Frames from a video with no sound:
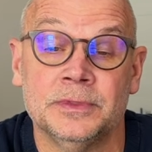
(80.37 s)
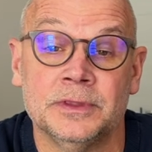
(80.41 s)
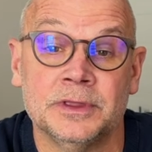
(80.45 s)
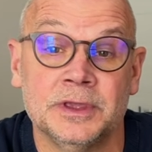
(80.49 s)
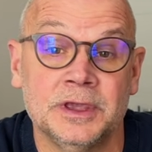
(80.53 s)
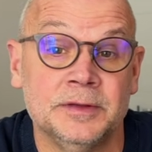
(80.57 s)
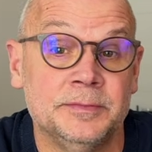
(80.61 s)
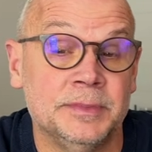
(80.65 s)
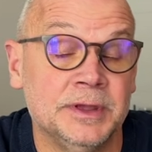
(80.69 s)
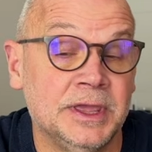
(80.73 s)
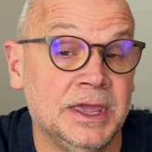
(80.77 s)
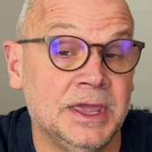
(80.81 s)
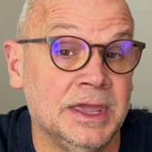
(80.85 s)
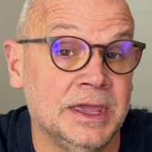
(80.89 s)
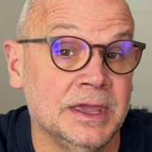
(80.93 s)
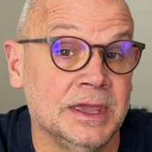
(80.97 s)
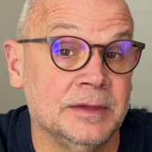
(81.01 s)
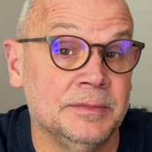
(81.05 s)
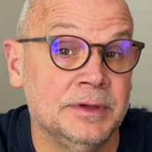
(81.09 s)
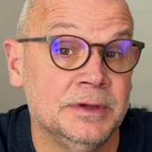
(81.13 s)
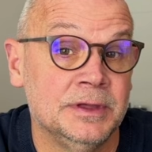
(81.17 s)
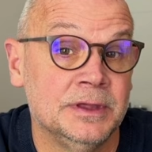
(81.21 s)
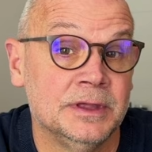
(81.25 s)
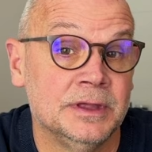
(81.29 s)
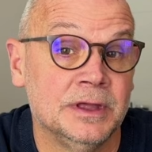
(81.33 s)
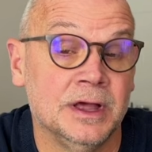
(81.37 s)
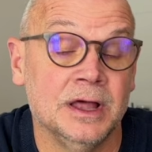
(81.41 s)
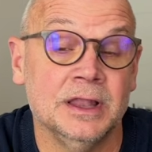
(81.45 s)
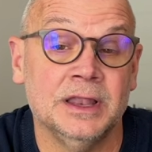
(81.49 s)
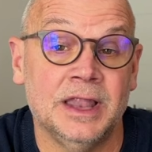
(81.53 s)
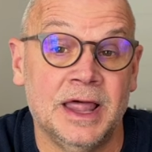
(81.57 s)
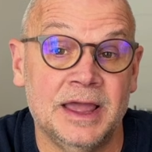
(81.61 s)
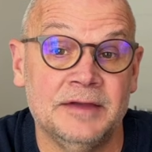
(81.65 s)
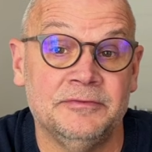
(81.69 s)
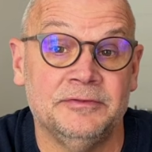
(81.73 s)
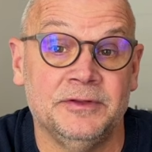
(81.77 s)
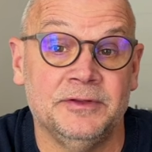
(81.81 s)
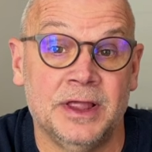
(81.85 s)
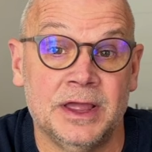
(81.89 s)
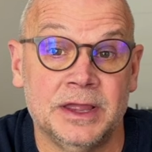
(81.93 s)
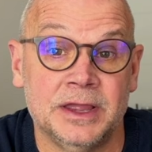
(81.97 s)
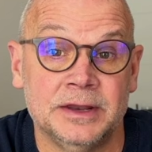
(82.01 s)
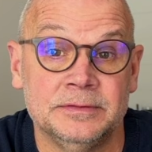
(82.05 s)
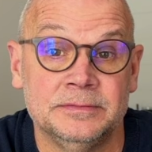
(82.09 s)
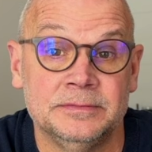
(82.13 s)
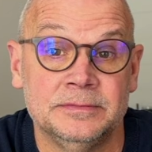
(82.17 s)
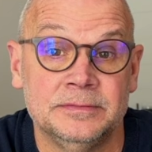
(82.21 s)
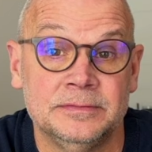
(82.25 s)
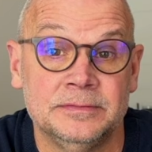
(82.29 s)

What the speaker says: It became a lifeline.